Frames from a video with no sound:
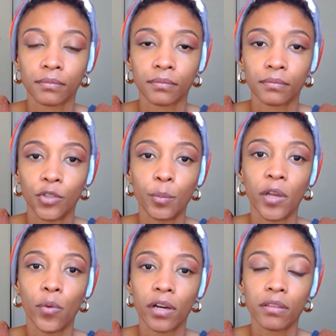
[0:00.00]
You may
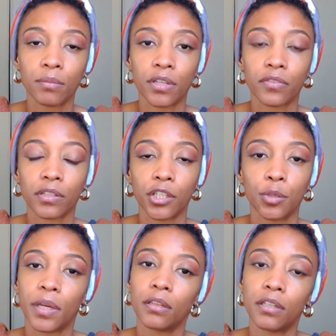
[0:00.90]
wear them differently. You
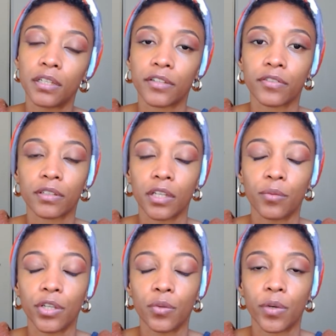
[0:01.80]
may look differently when
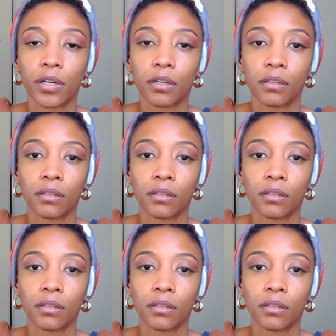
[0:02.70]
you wear